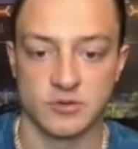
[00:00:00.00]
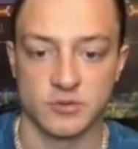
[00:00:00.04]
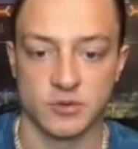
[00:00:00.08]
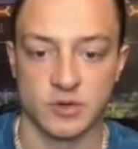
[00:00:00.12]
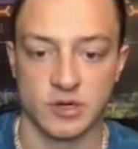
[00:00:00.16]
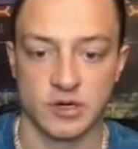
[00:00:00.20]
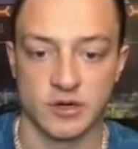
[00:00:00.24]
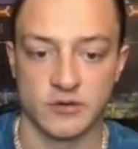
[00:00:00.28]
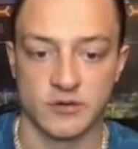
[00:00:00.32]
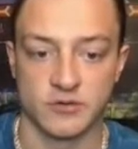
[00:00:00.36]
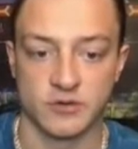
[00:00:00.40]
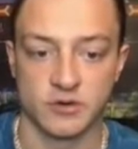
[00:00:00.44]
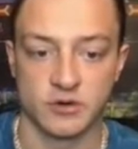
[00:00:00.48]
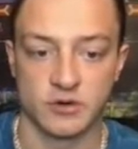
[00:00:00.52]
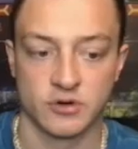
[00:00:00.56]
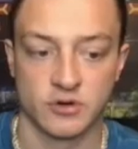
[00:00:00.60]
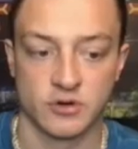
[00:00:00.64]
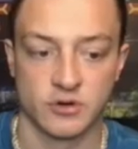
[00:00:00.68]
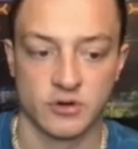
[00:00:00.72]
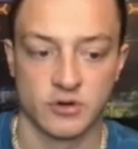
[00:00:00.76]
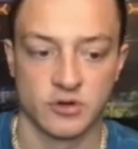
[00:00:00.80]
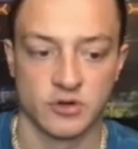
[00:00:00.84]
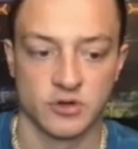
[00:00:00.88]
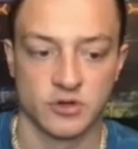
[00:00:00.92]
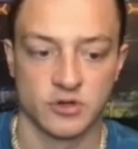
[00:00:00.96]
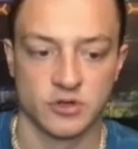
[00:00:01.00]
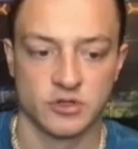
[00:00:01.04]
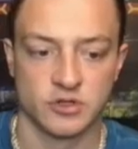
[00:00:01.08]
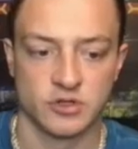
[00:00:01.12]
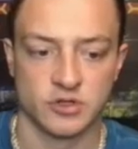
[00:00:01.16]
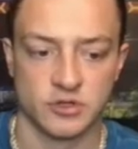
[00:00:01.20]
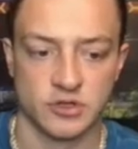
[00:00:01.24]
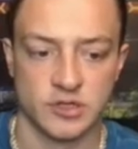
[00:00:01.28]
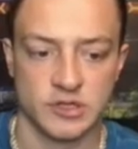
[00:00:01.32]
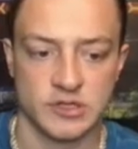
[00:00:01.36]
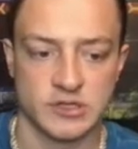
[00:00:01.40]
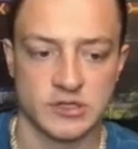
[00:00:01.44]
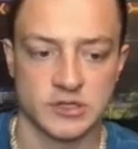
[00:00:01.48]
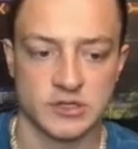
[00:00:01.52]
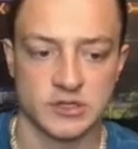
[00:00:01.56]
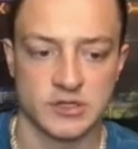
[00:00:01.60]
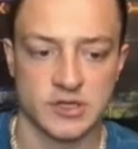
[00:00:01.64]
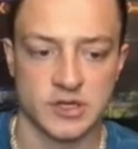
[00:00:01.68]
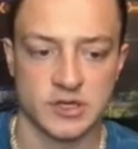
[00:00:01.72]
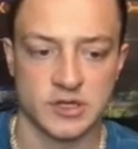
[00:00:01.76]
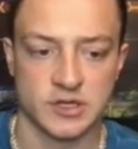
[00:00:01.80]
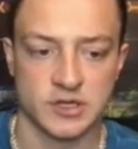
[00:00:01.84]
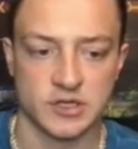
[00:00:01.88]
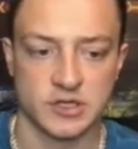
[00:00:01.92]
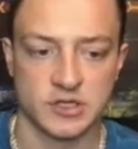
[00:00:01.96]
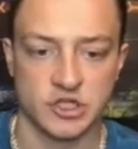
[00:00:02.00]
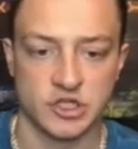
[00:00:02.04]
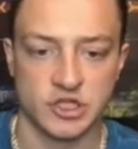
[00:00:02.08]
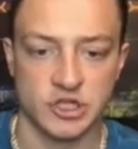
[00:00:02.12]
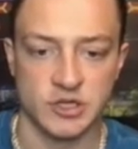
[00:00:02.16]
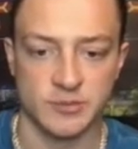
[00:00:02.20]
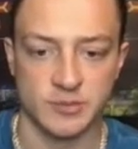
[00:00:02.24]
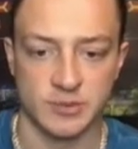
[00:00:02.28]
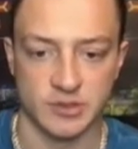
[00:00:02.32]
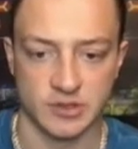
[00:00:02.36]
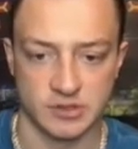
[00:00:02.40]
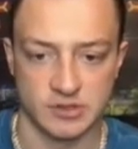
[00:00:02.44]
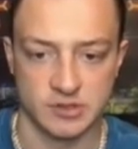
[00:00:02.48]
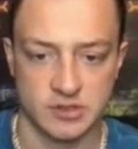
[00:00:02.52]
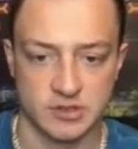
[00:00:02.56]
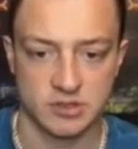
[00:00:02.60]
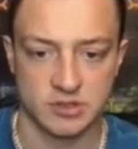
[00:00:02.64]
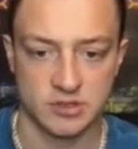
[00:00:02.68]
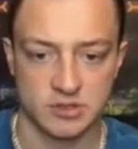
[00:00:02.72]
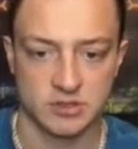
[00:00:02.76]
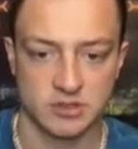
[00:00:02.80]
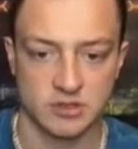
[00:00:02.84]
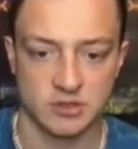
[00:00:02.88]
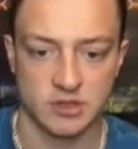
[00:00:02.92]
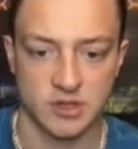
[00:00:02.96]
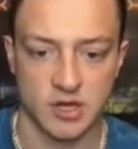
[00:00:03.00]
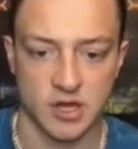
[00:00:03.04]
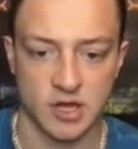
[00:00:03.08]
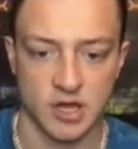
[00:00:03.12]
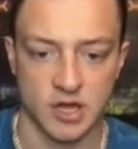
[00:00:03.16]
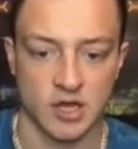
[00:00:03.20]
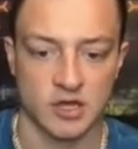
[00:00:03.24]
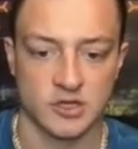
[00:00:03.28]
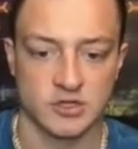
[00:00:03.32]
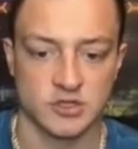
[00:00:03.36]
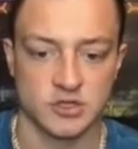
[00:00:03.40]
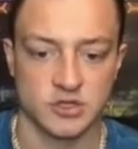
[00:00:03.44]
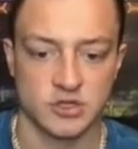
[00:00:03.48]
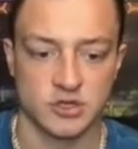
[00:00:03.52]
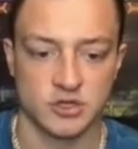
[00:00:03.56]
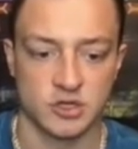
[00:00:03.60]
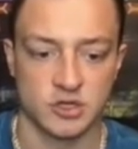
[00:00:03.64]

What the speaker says: or whatever. So this looks like the cheapest. Okay, so you